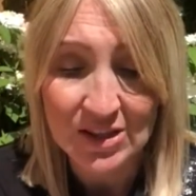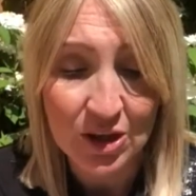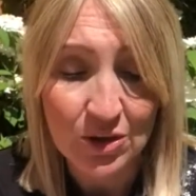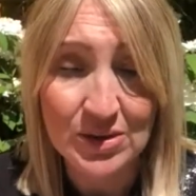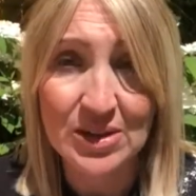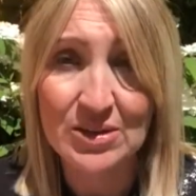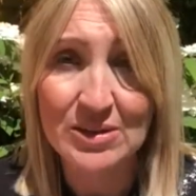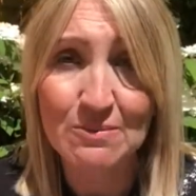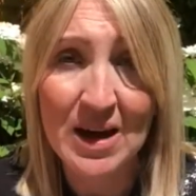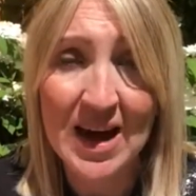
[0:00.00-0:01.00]
those whose
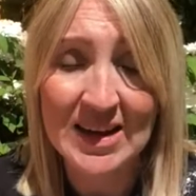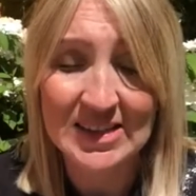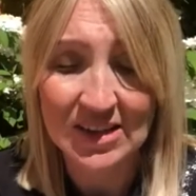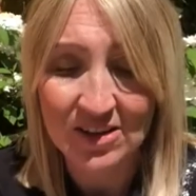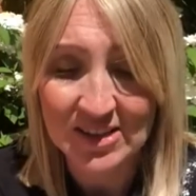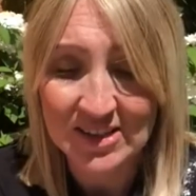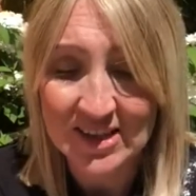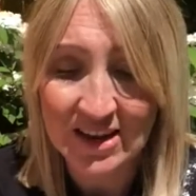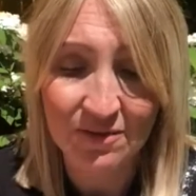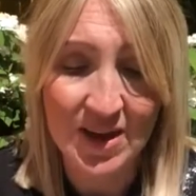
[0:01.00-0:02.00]
minds are
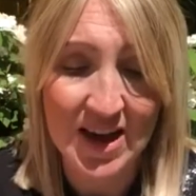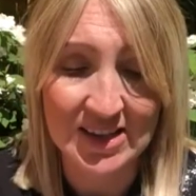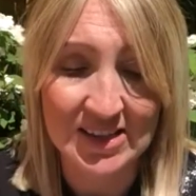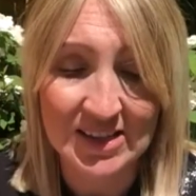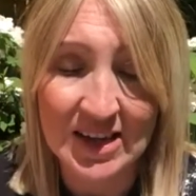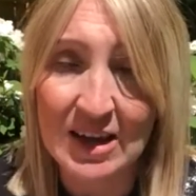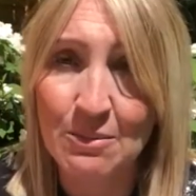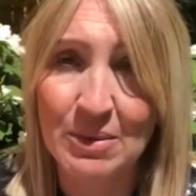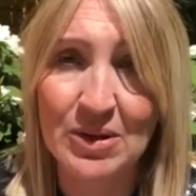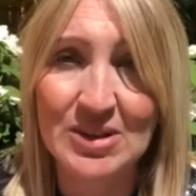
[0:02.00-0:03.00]
steadfast
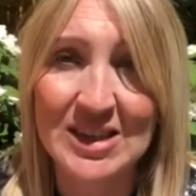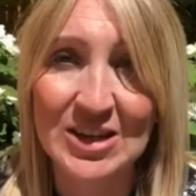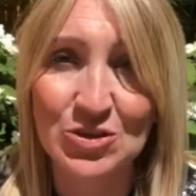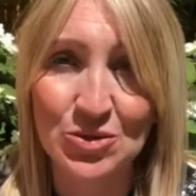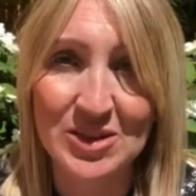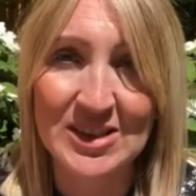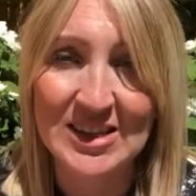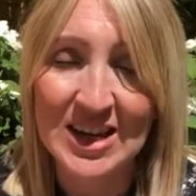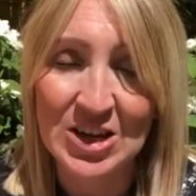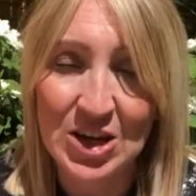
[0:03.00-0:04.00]
because they trust
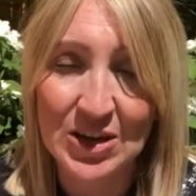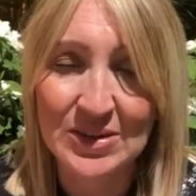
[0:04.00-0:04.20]
in you.